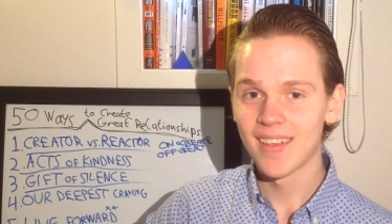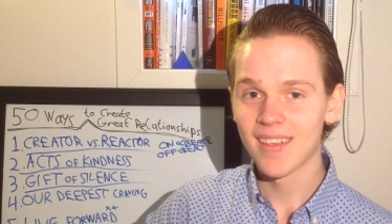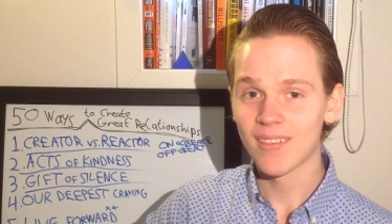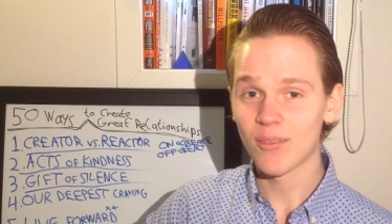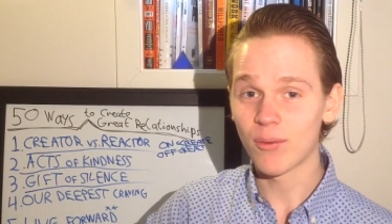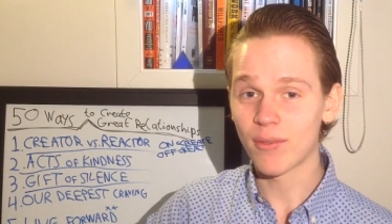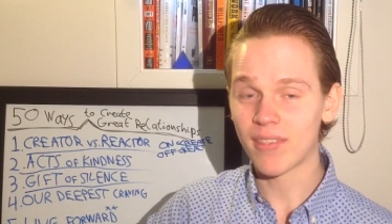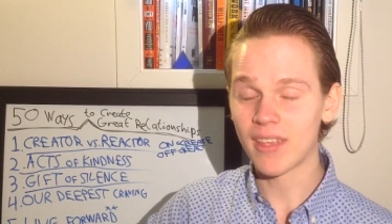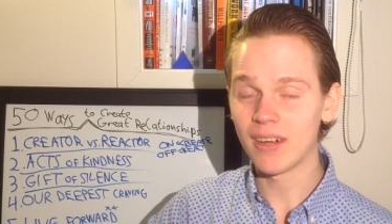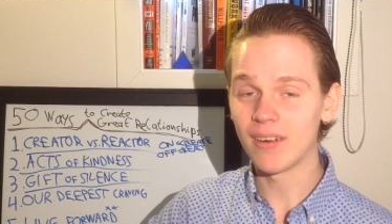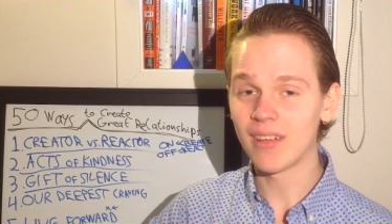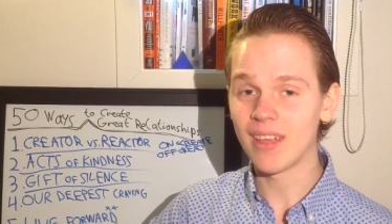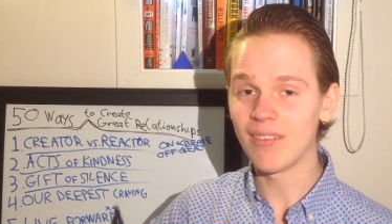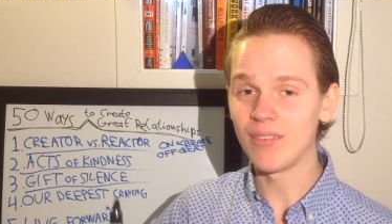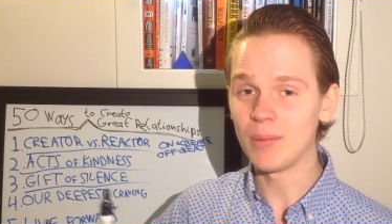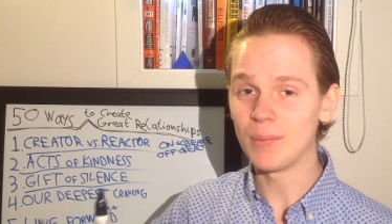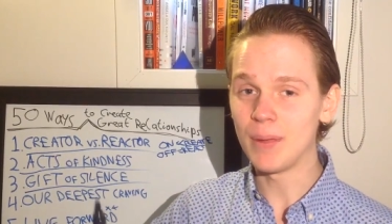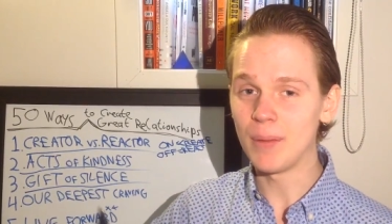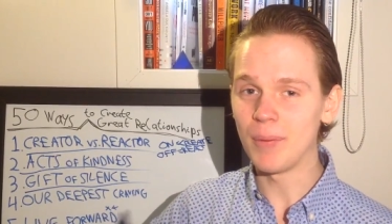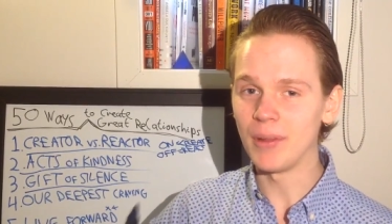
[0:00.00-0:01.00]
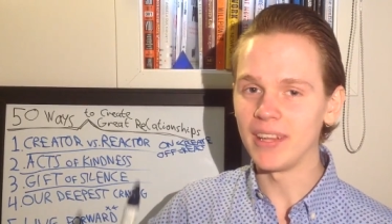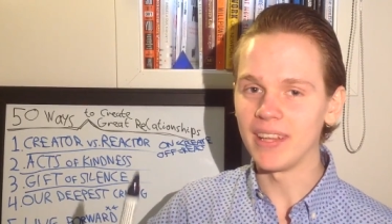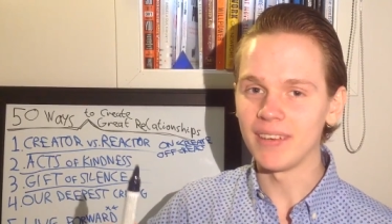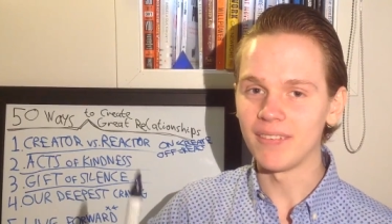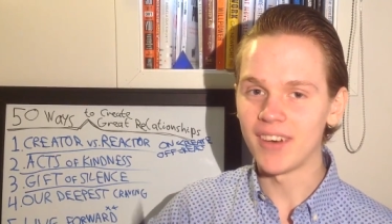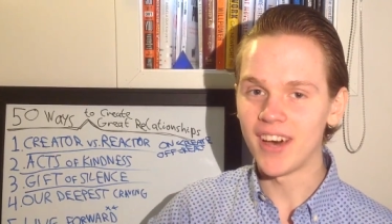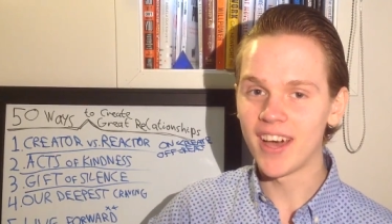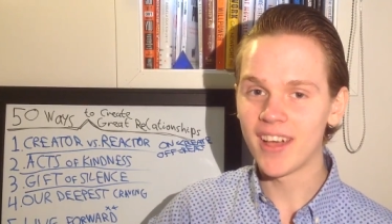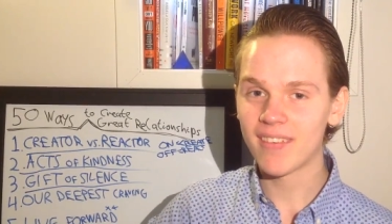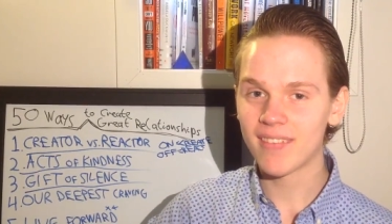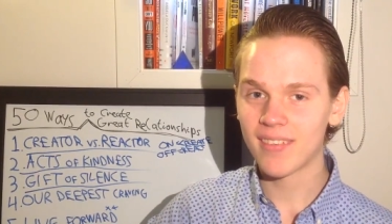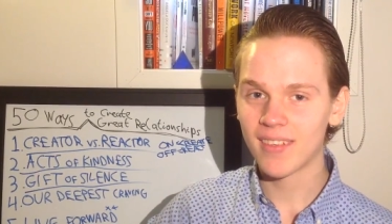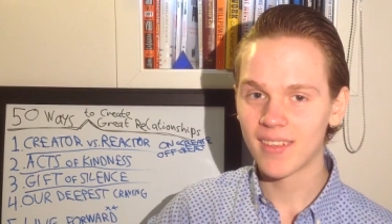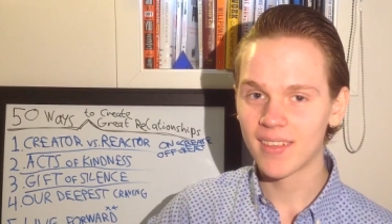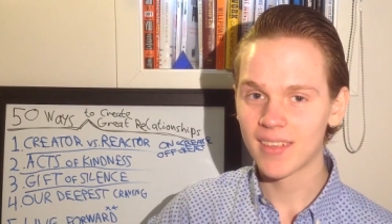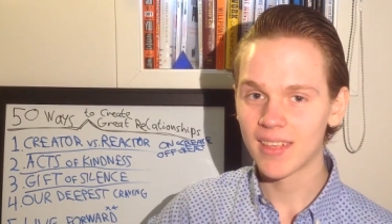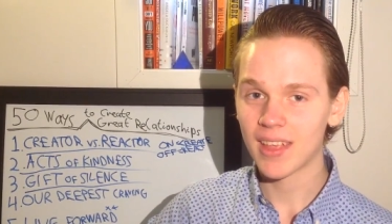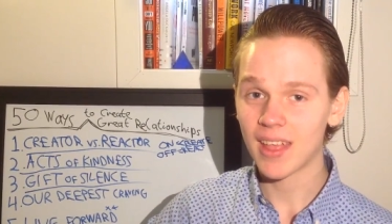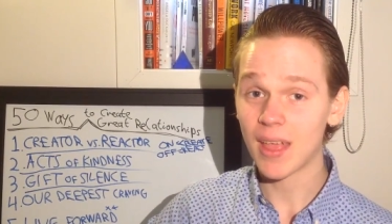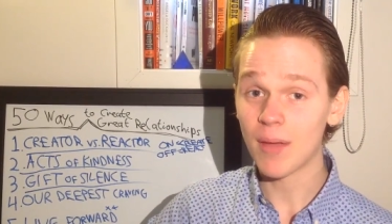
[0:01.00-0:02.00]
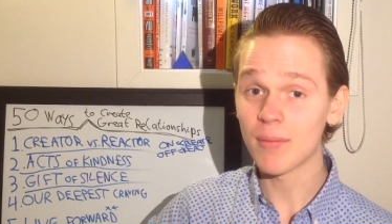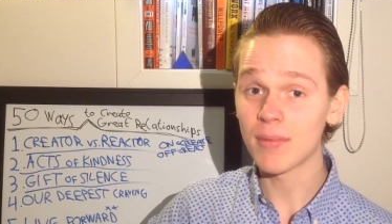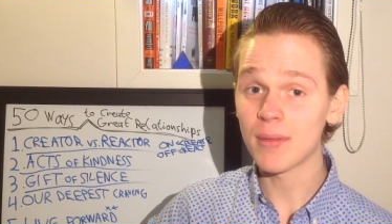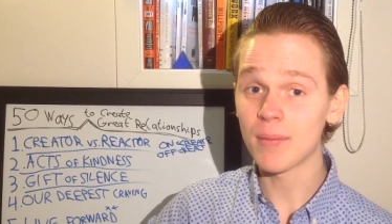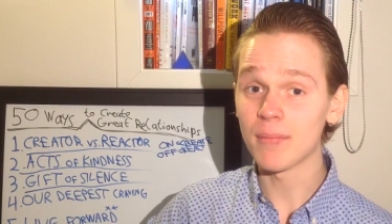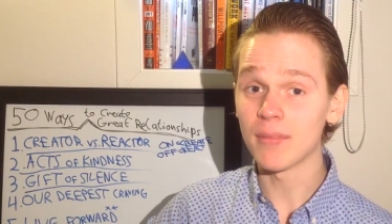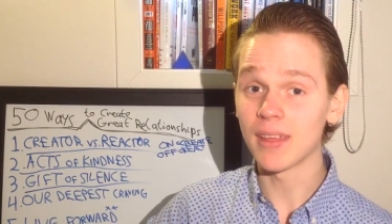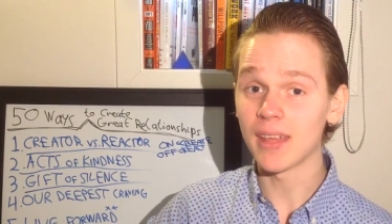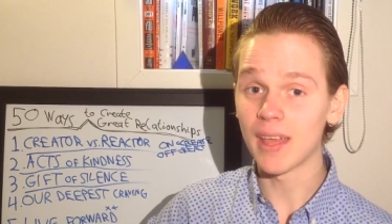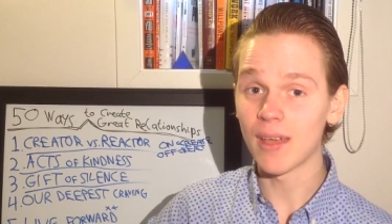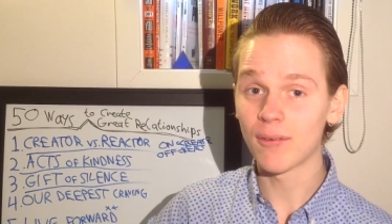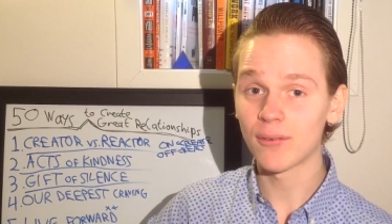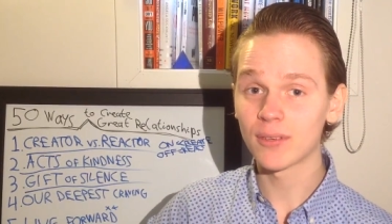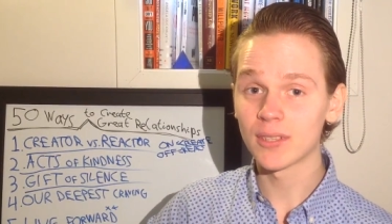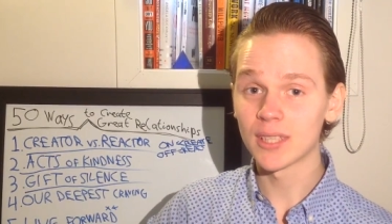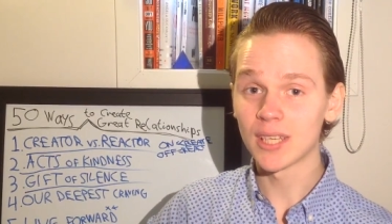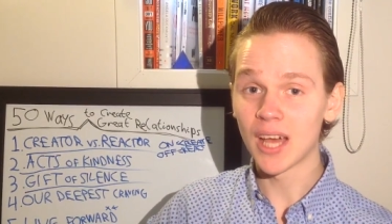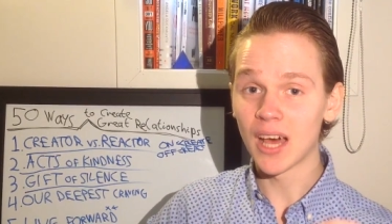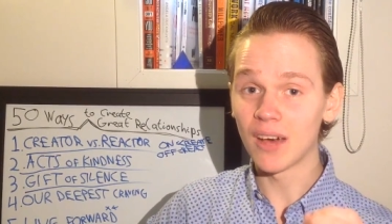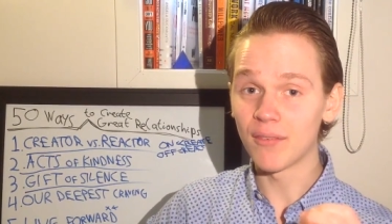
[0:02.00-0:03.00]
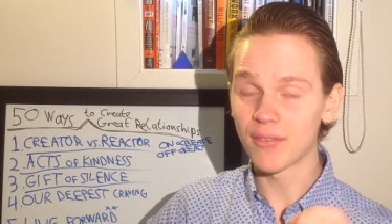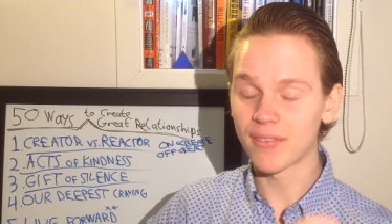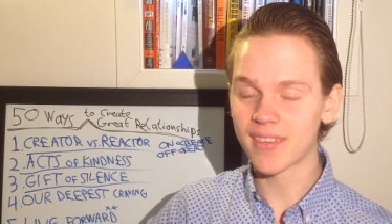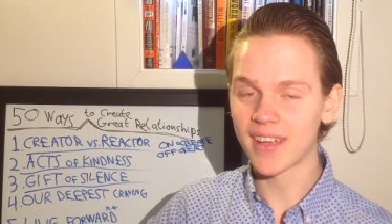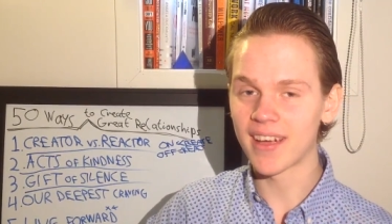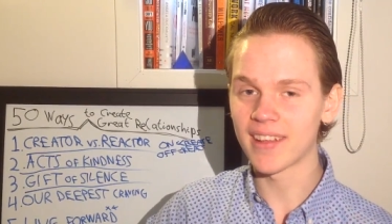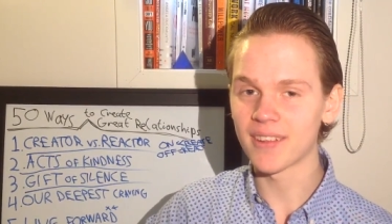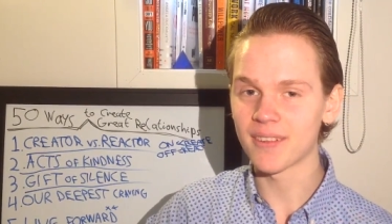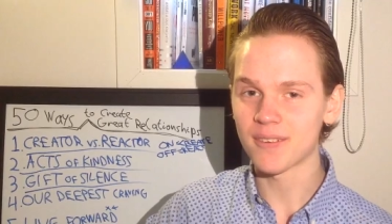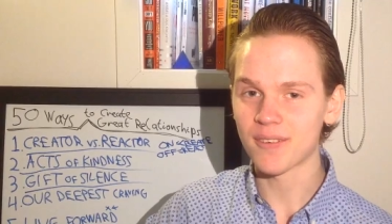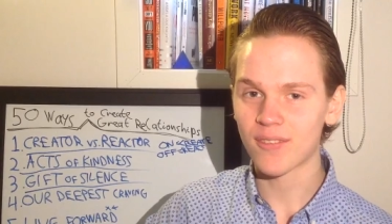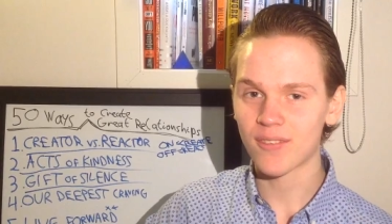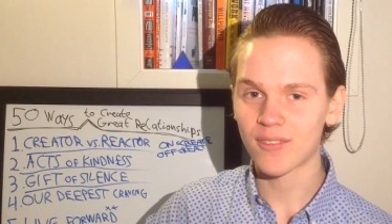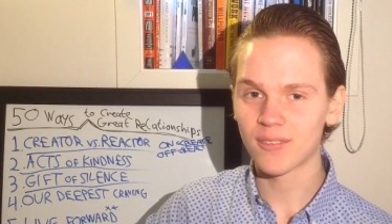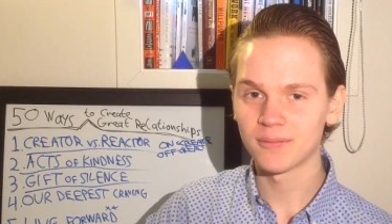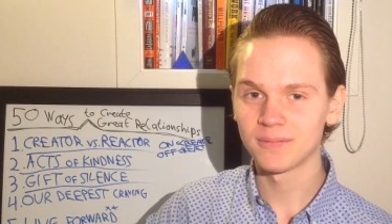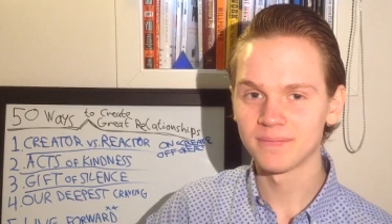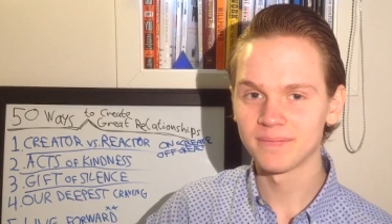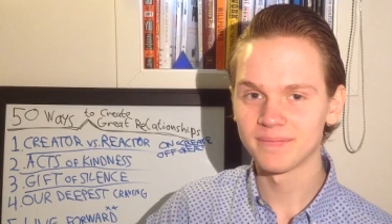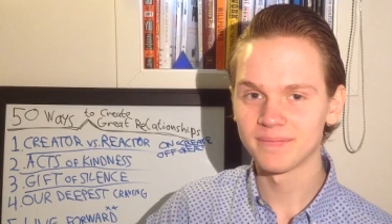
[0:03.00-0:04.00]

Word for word: So instead of giving people advice, give them the gift of silence.